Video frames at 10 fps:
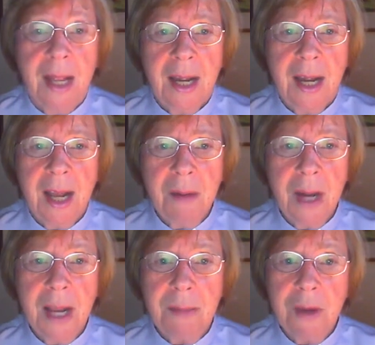Now
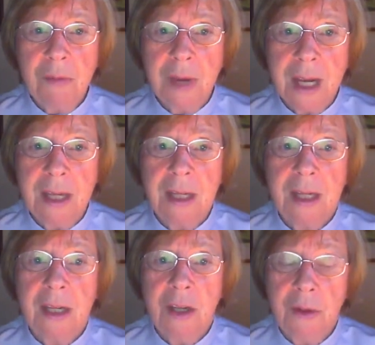let me read
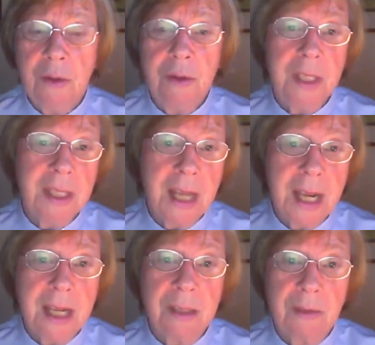you
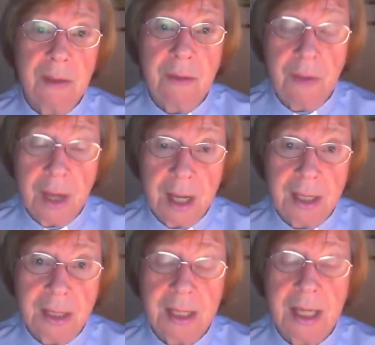today's
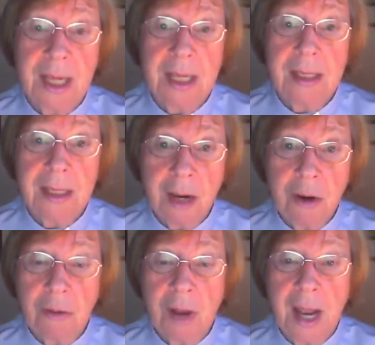verse,
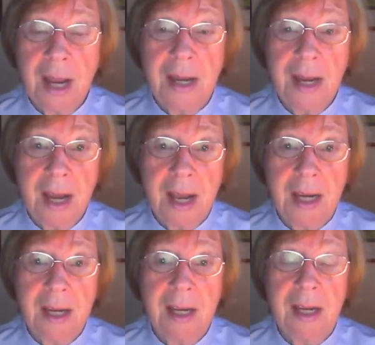Zechariah
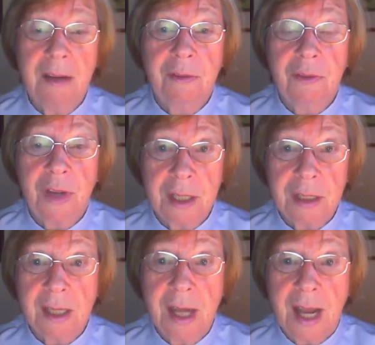9,
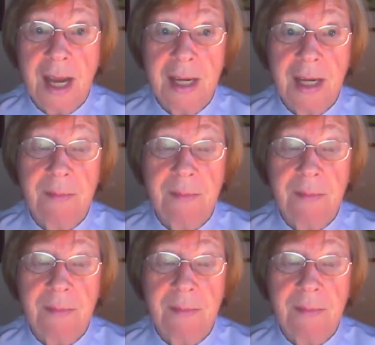verse 9.